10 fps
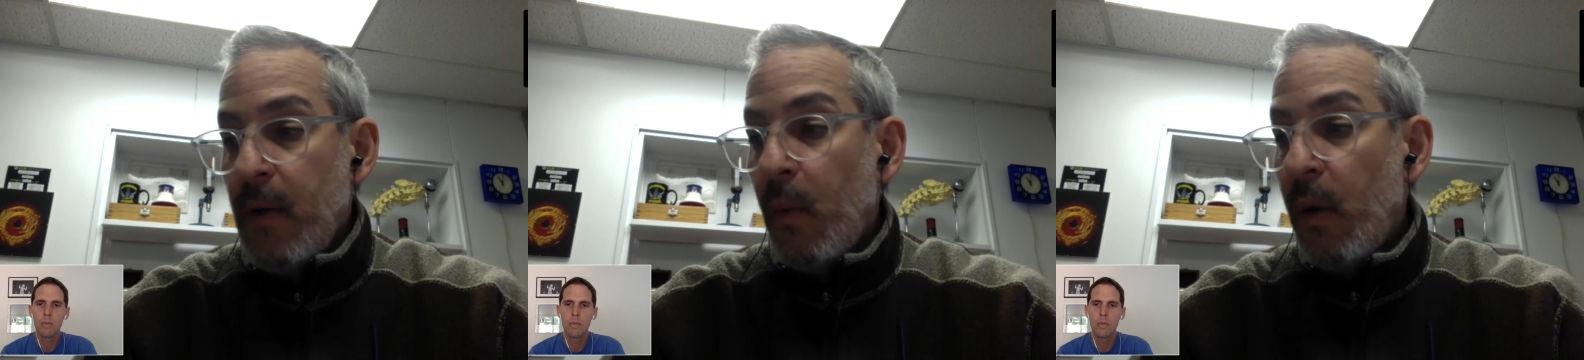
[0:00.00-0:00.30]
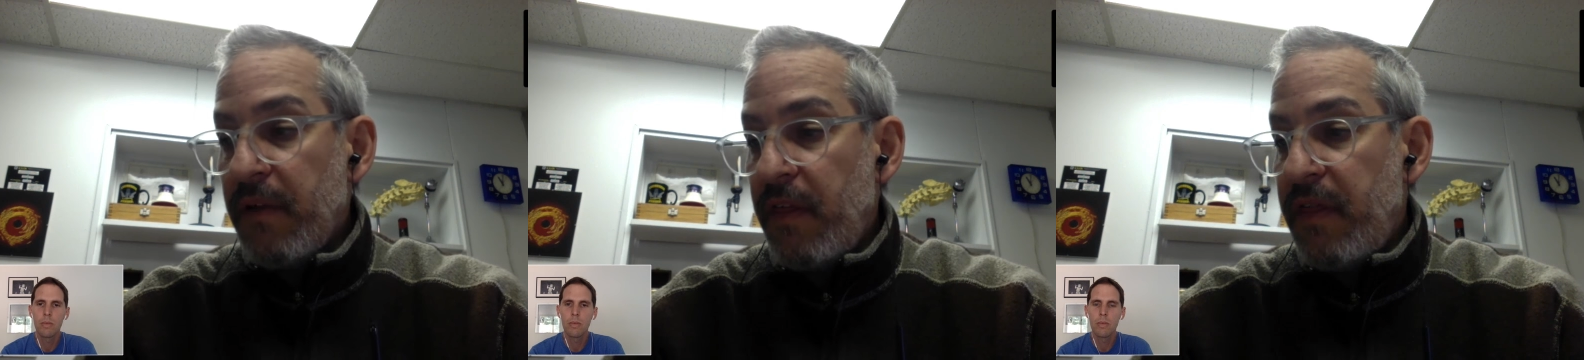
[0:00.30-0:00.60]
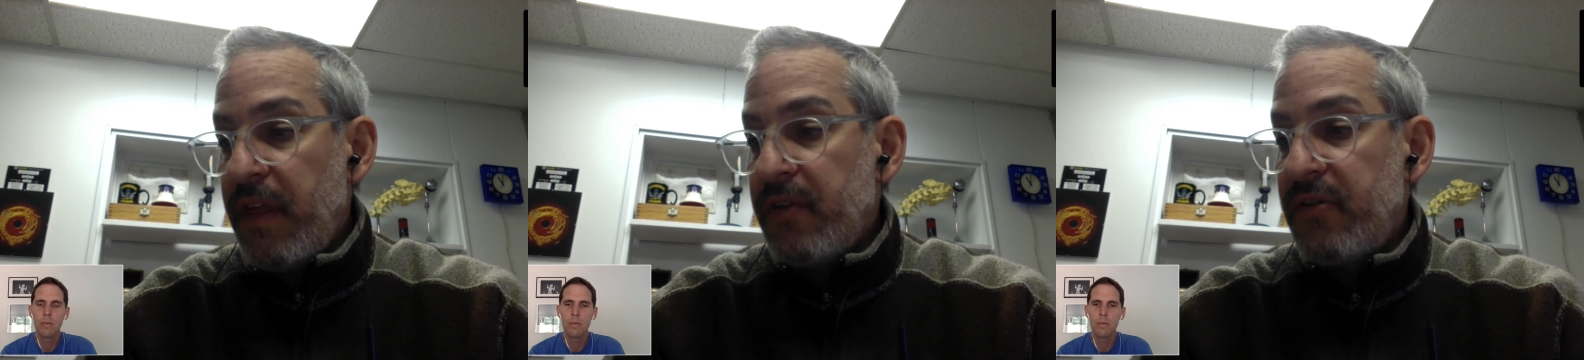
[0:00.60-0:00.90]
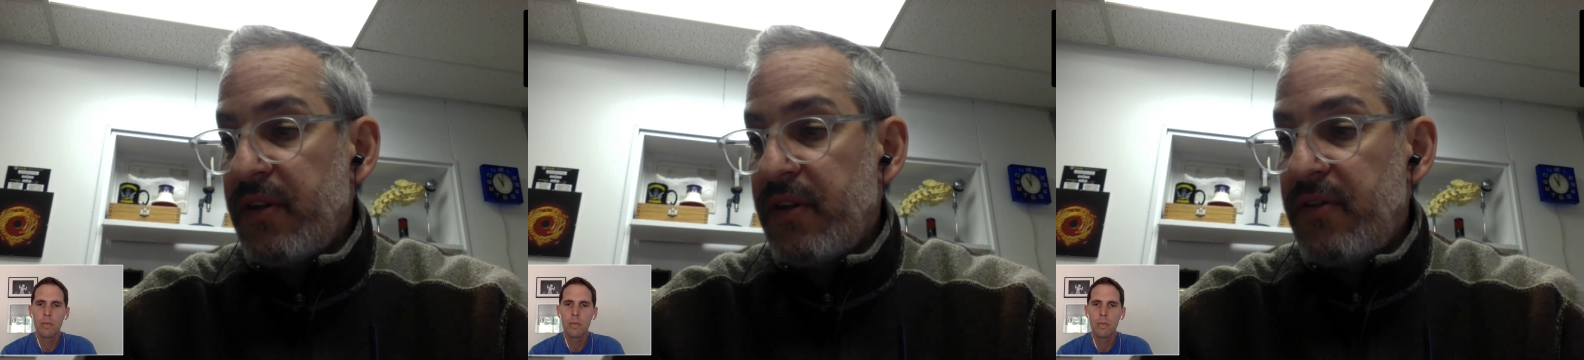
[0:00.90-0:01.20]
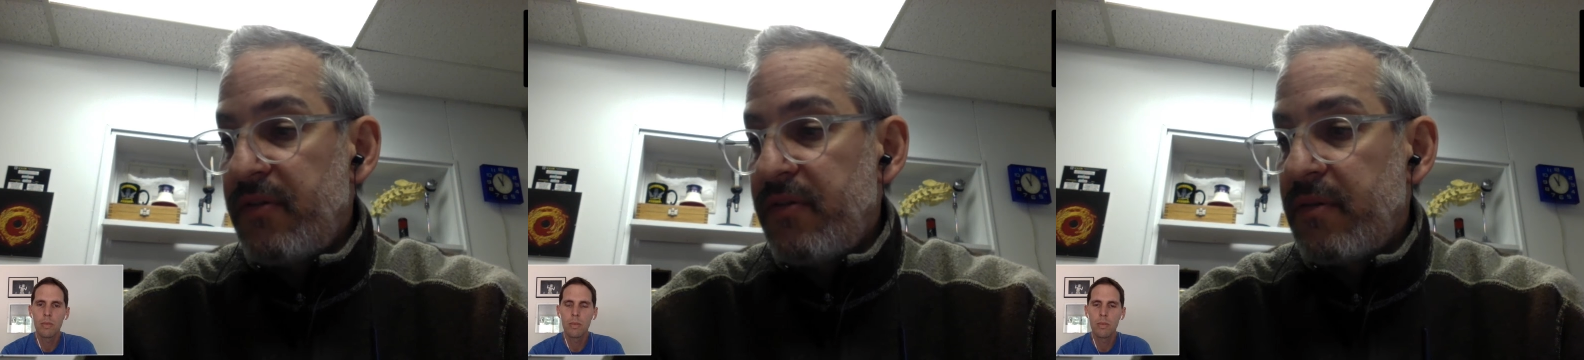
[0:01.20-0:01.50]
Speaker 1: One of the things that
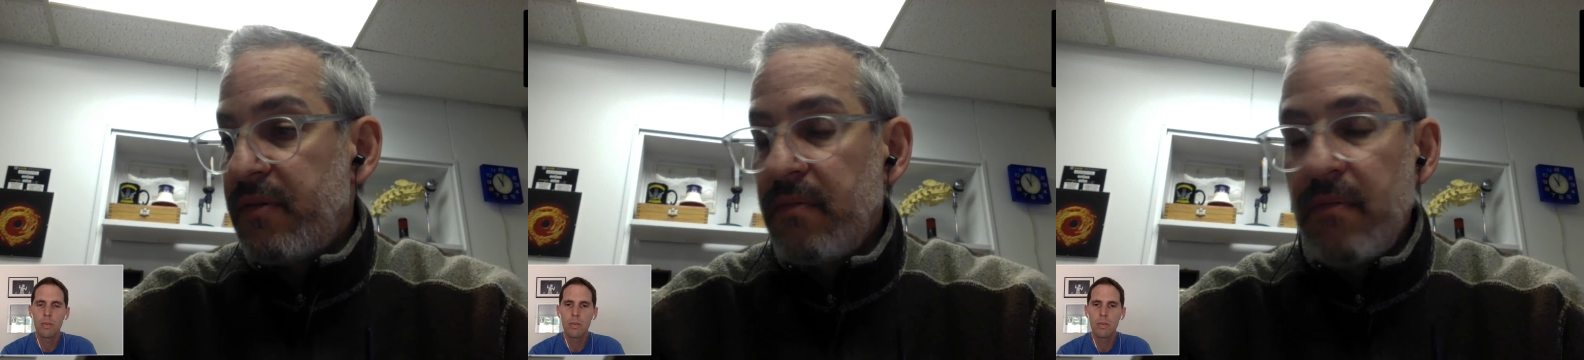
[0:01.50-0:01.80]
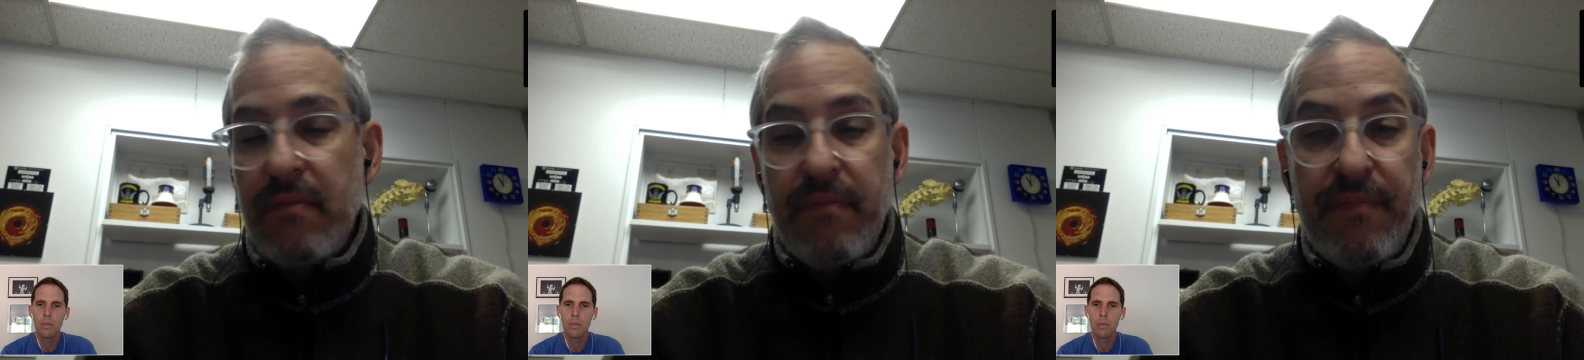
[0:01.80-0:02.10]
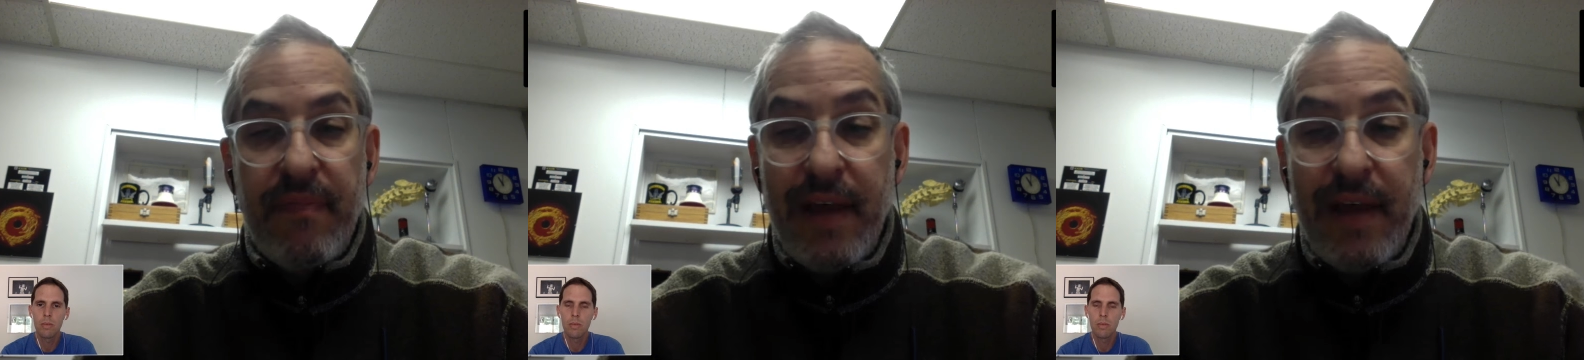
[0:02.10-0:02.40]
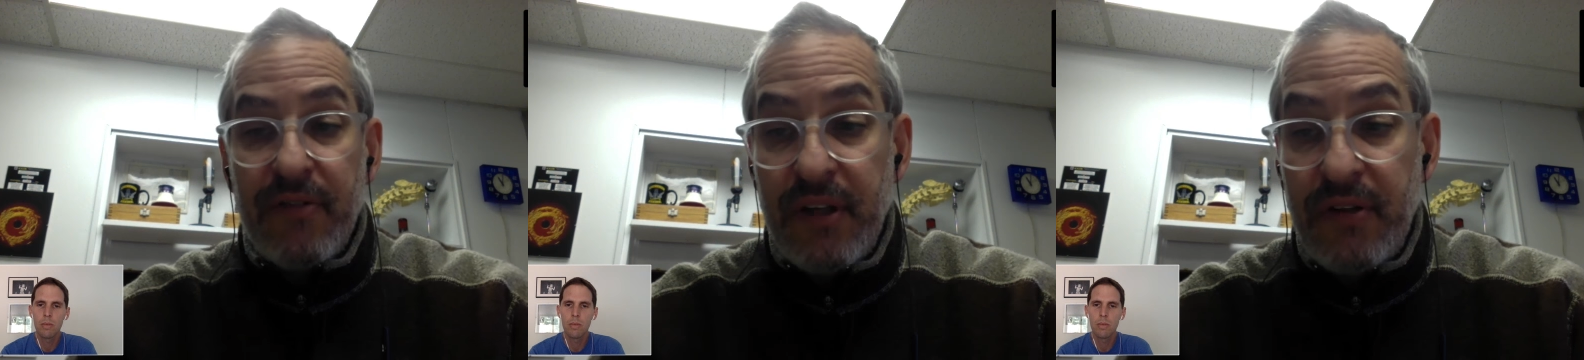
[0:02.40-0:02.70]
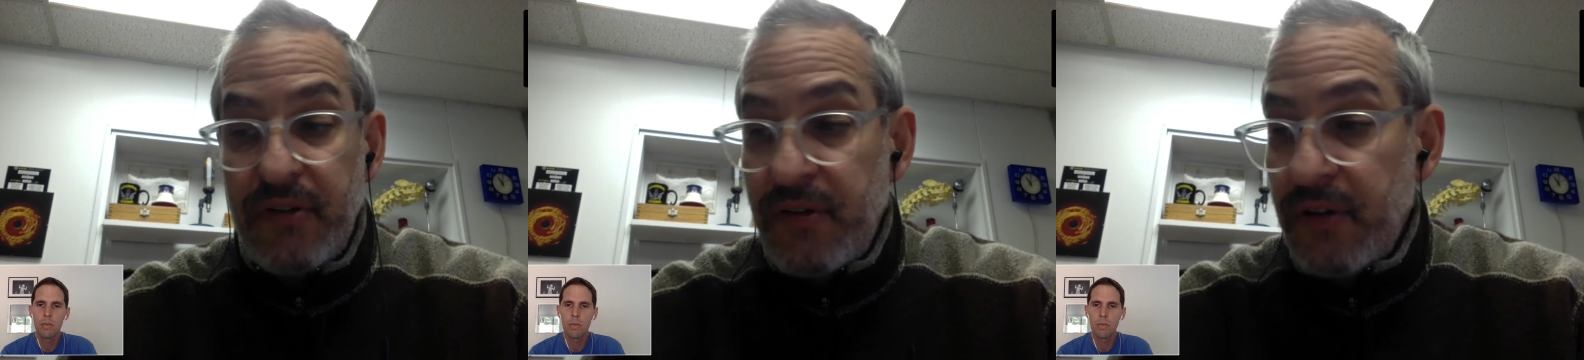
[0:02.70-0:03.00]

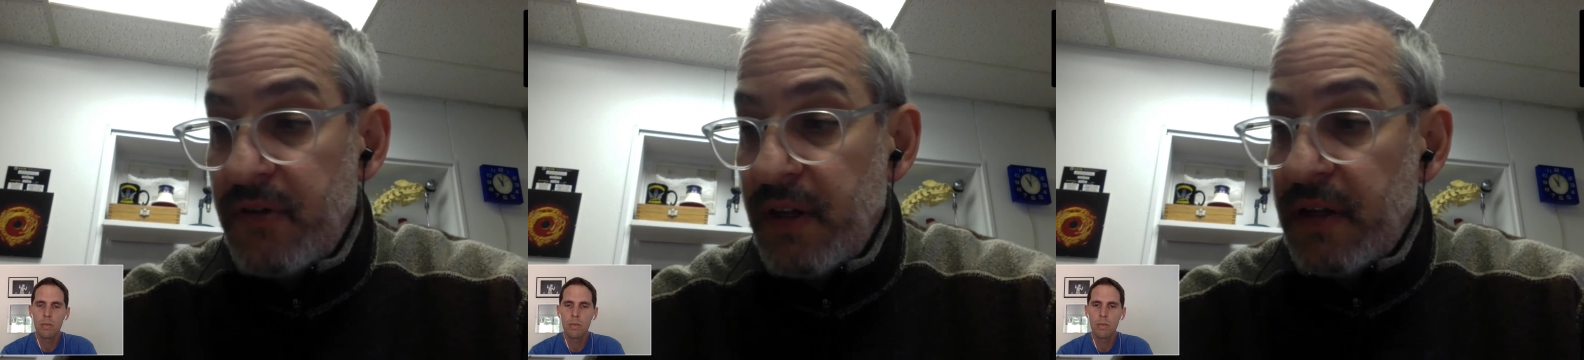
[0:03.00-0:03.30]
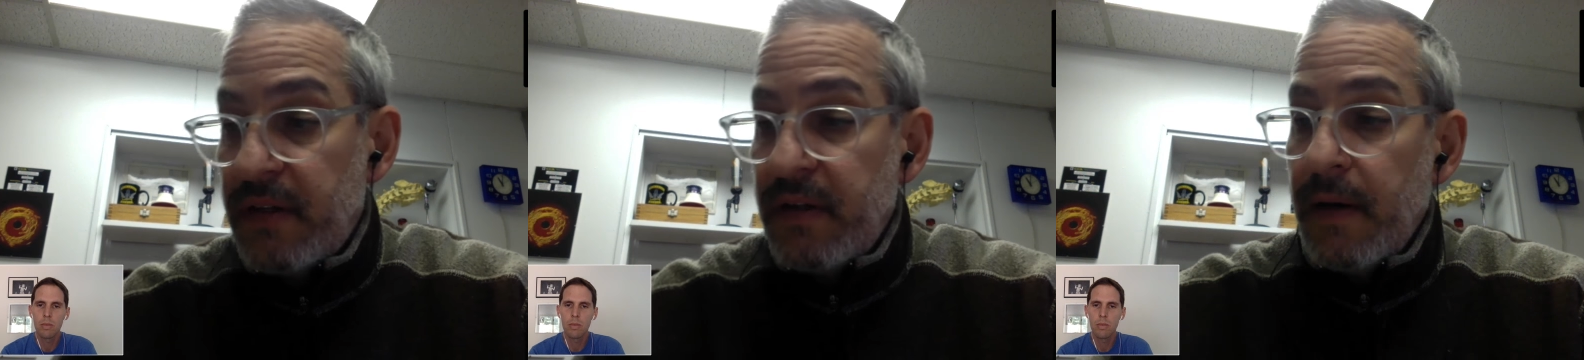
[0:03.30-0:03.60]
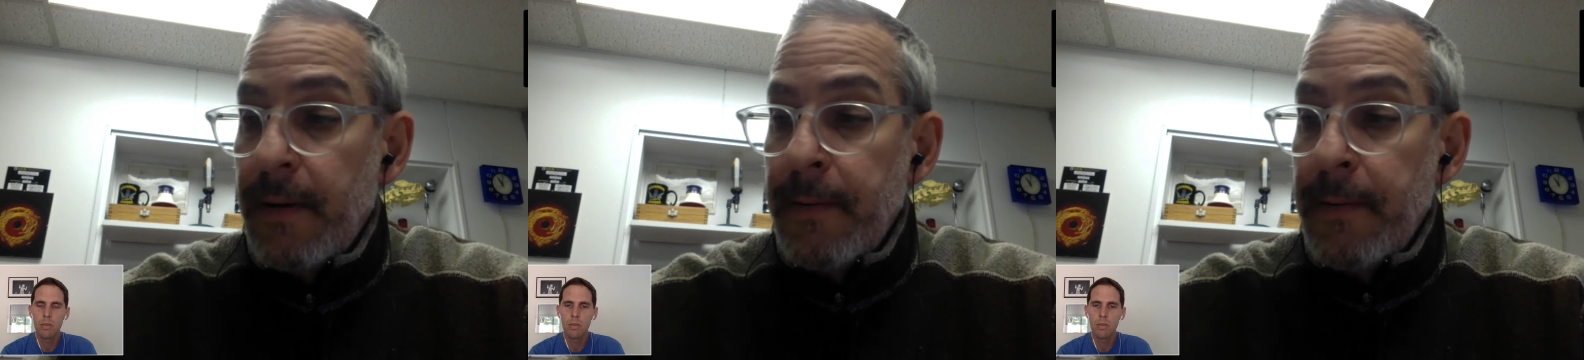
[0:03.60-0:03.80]
exists is that